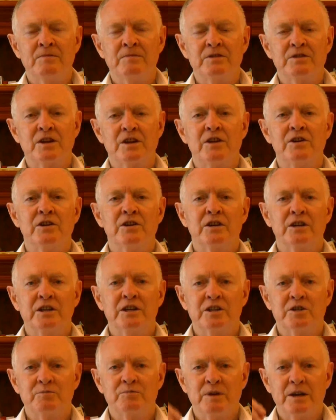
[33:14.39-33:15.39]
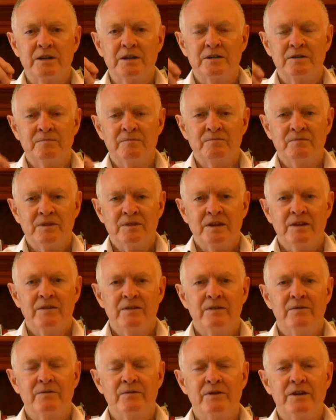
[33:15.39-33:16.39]
So you can expect
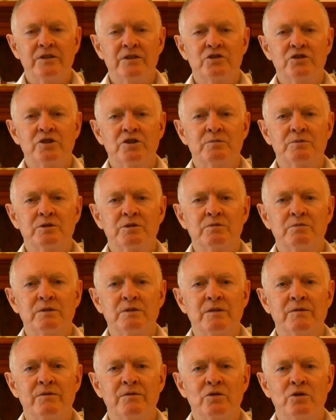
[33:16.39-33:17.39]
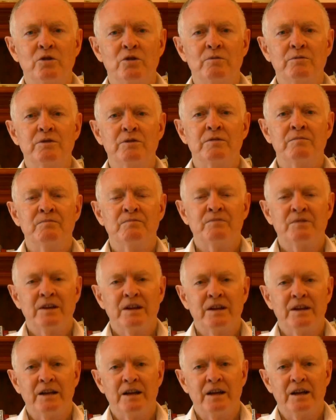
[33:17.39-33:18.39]
friendships to be formed,
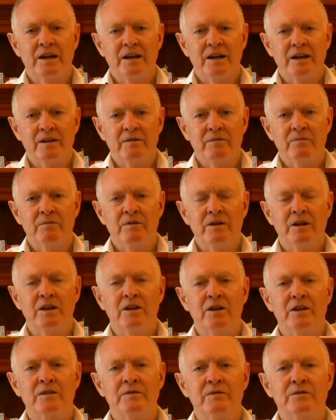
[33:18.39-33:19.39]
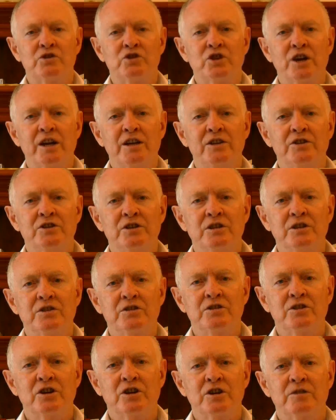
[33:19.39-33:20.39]
a lot of changing
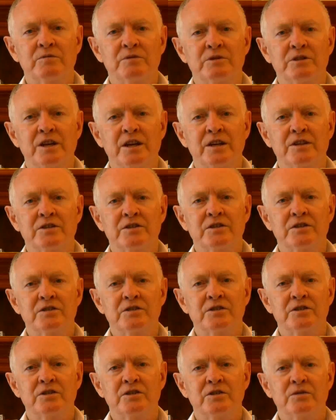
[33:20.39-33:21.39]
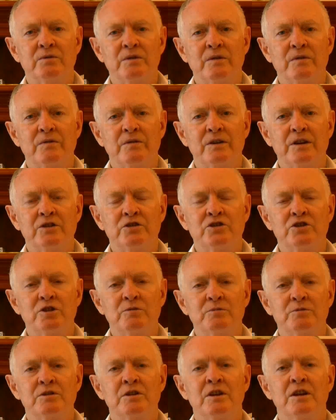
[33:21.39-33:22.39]
circumstances to do with
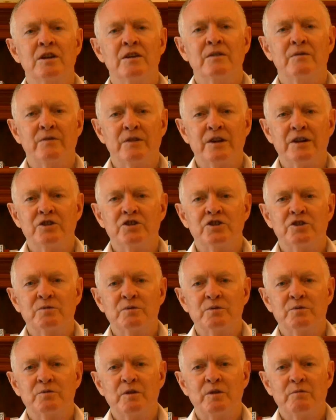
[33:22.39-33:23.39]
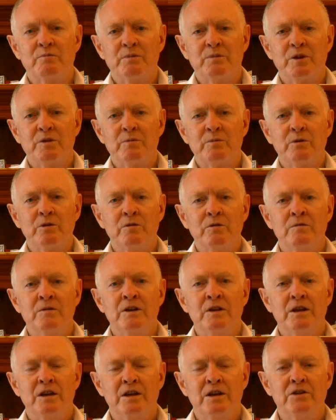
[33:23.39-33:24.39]
friendships with people
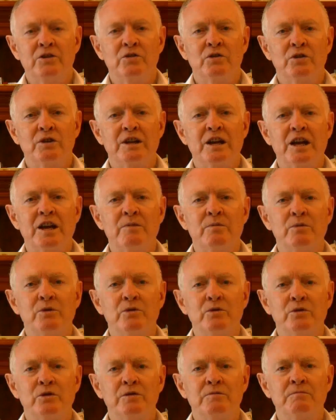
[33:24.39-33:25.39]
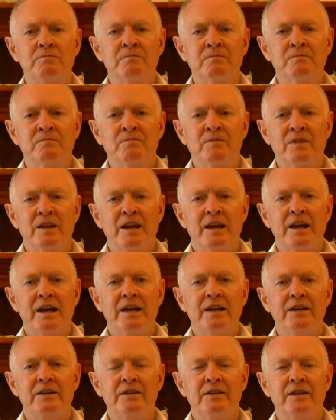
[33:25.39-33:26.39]
in your neighbourhood,
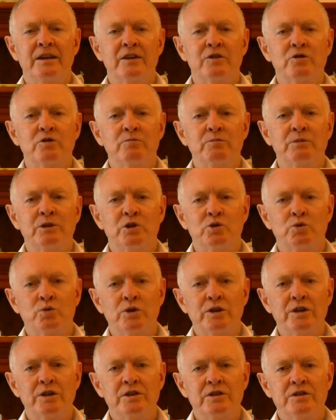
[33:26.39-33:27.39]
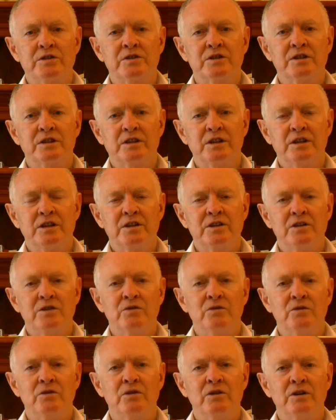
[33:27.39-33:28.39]
and there could be twins in
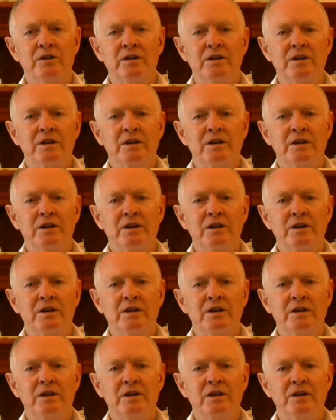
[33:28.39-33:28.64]
your